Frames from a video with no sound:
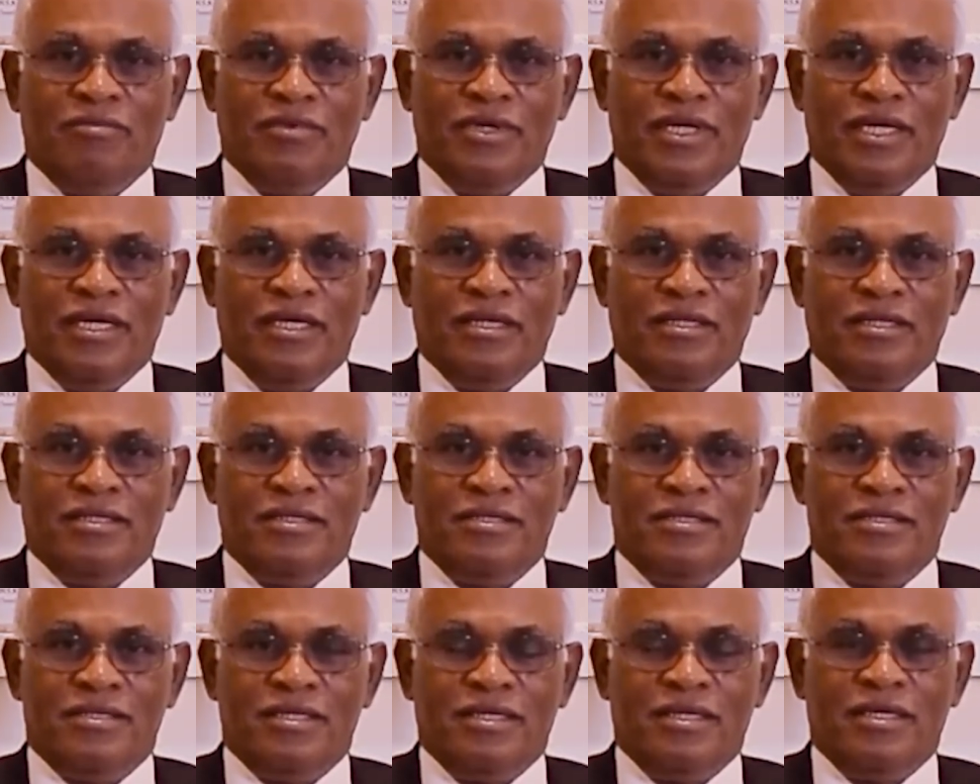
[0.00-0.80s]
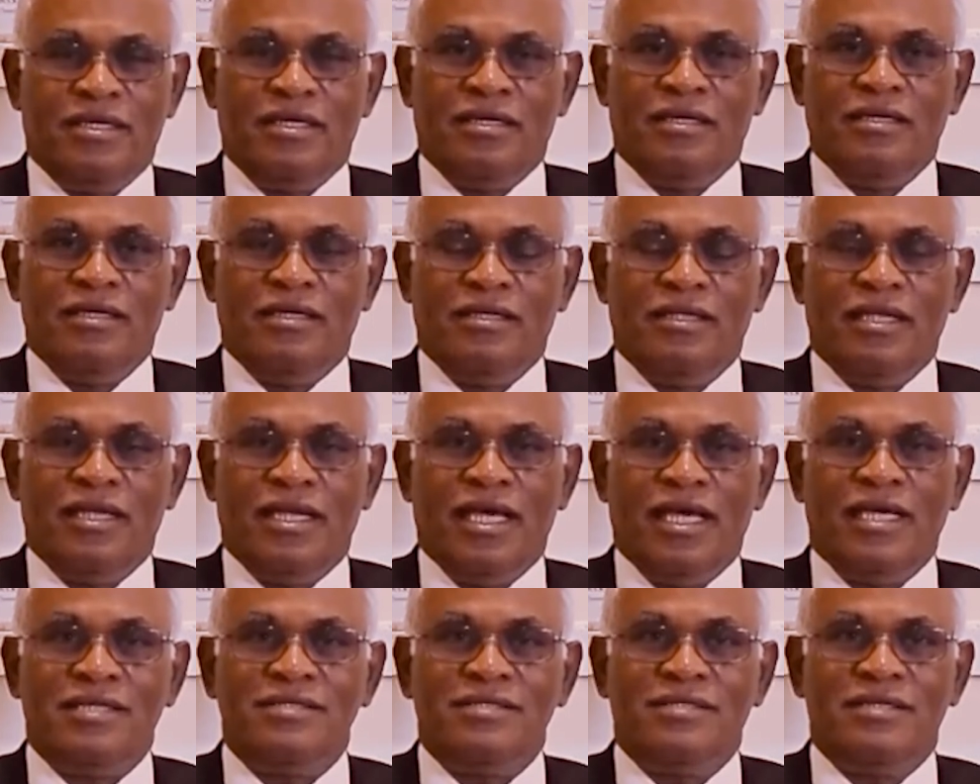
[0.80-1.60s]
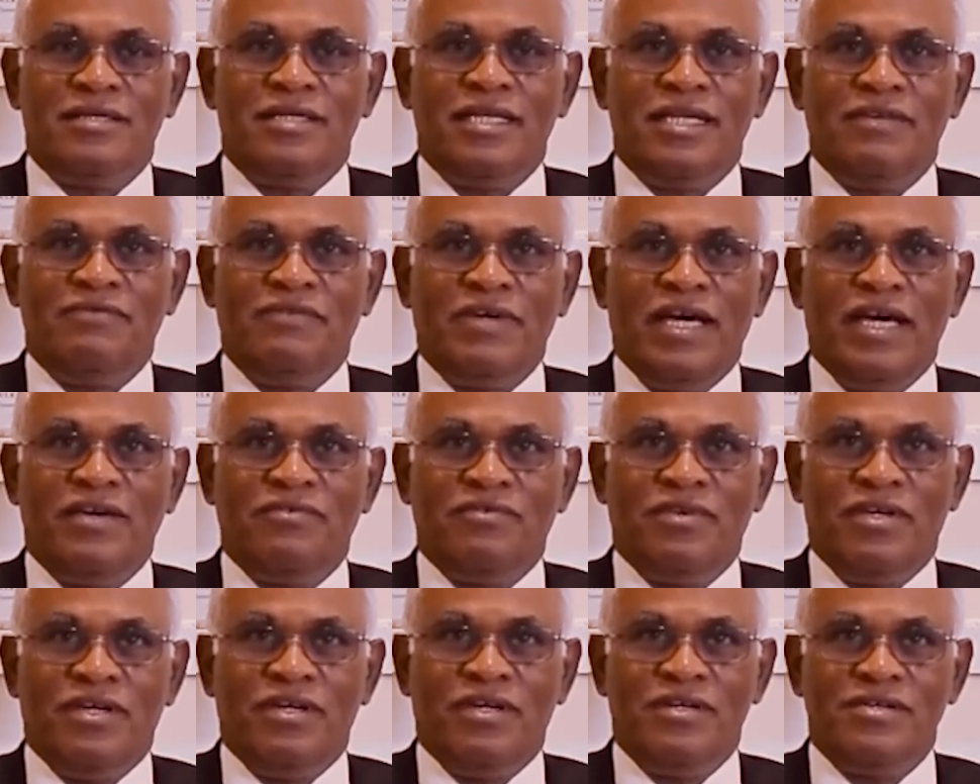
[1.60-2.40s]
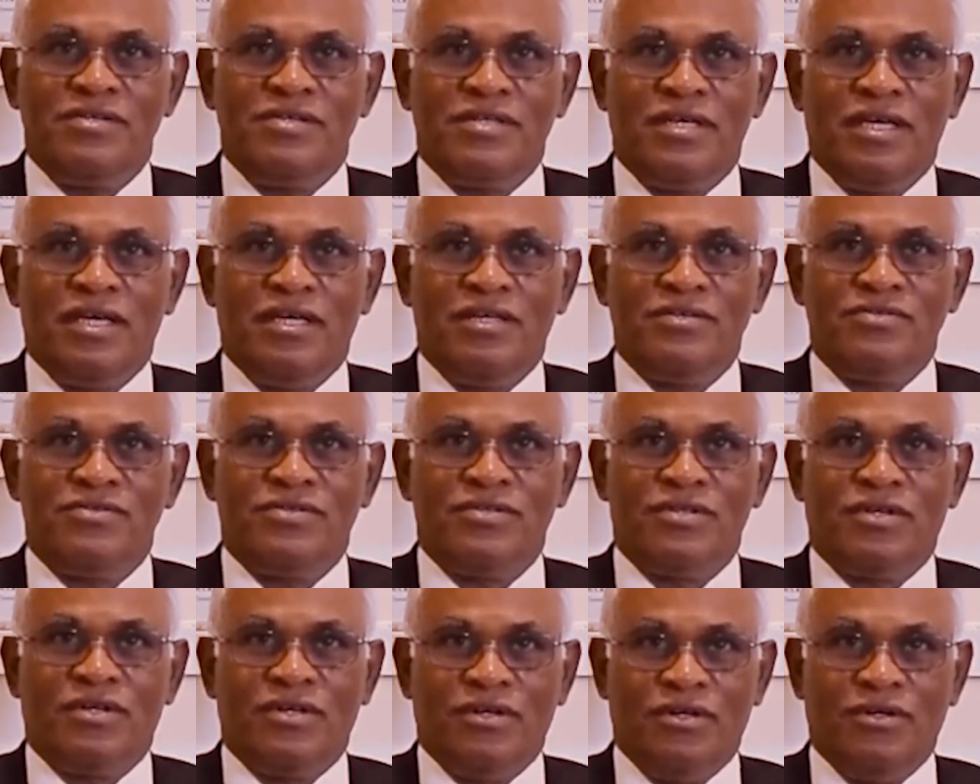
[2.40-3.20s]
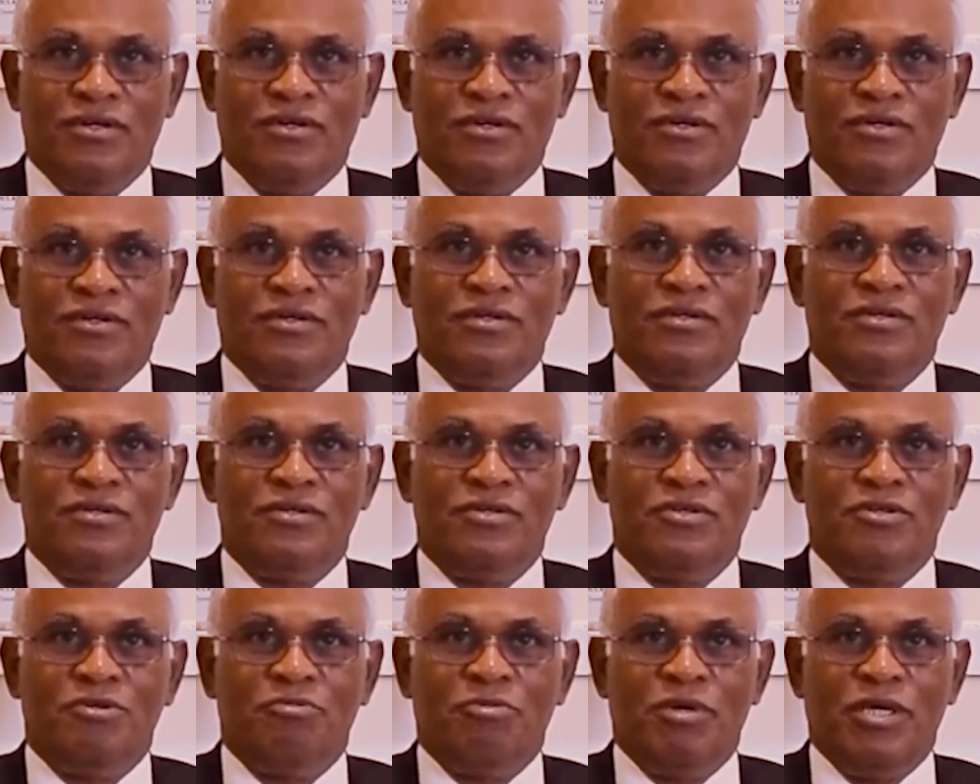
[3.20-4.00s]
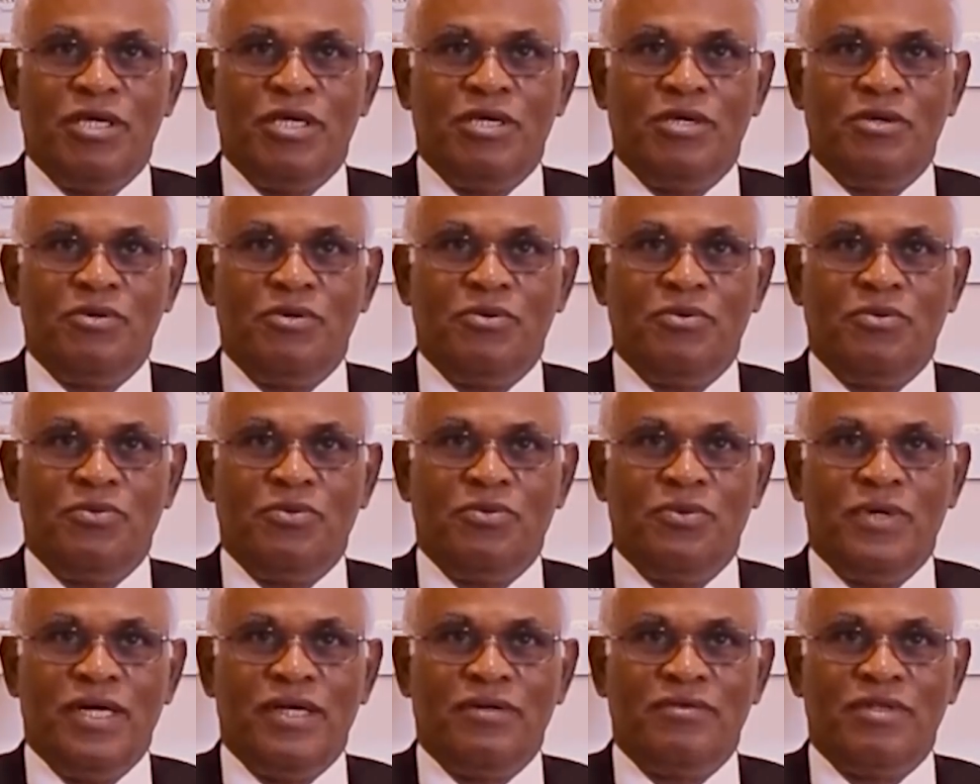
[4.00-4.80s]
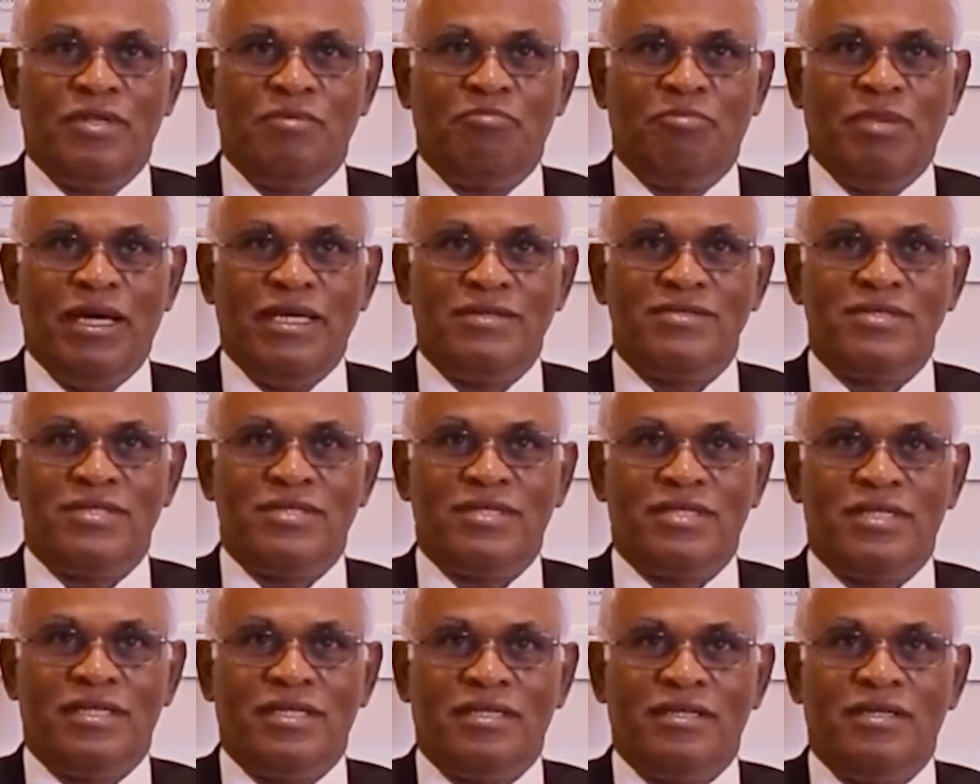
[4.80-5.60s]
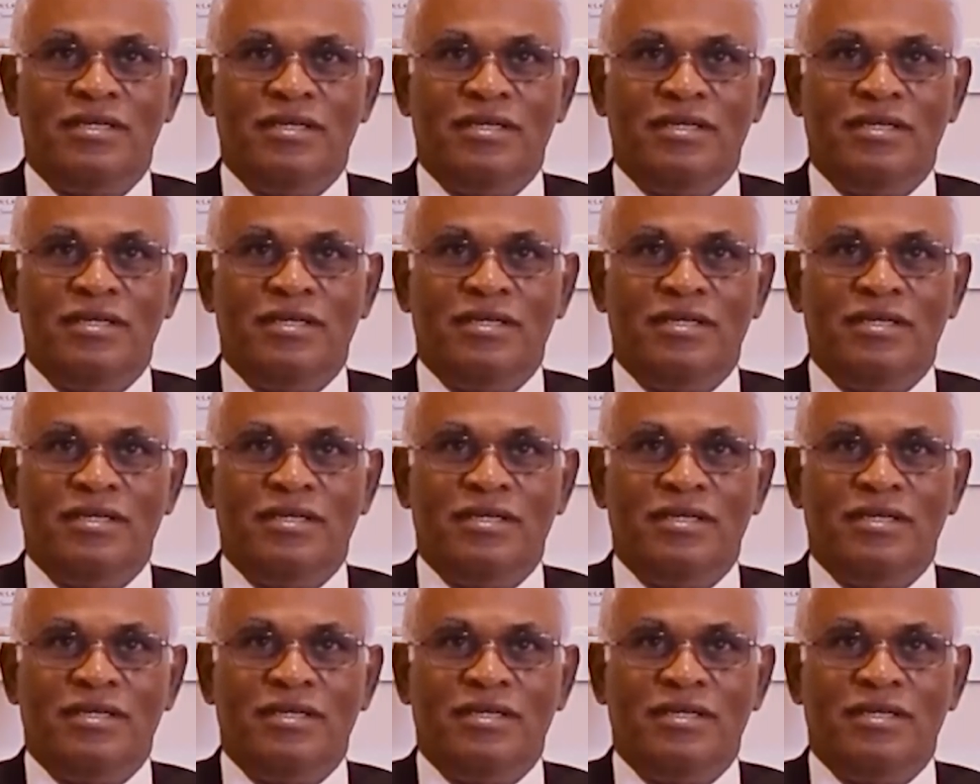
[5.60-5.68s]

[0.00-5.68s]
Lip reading: It's in the last 35 years has grown to be one of the best